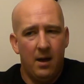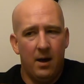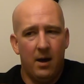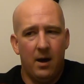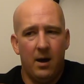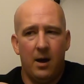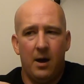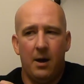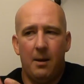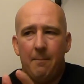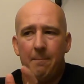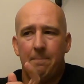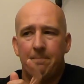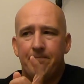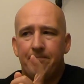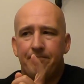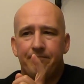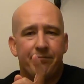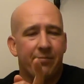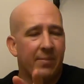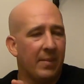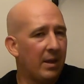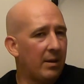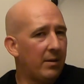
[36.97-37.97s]

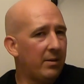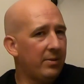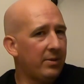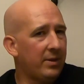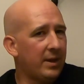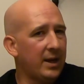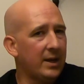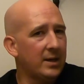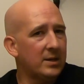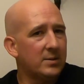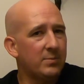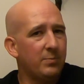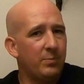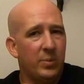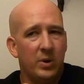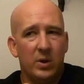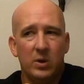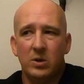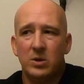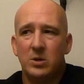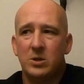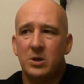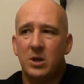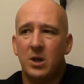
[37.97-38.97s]
Um, thanks,
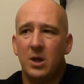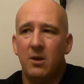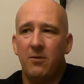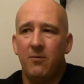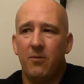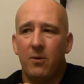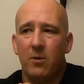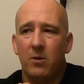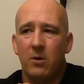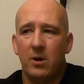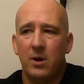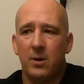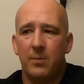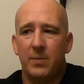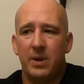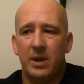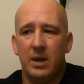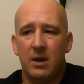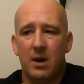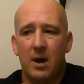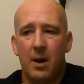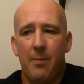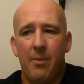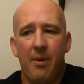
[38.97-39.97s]
Bill G., for hooking
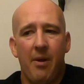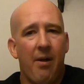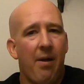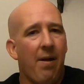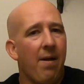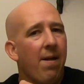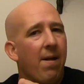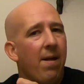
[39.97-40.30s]
me up.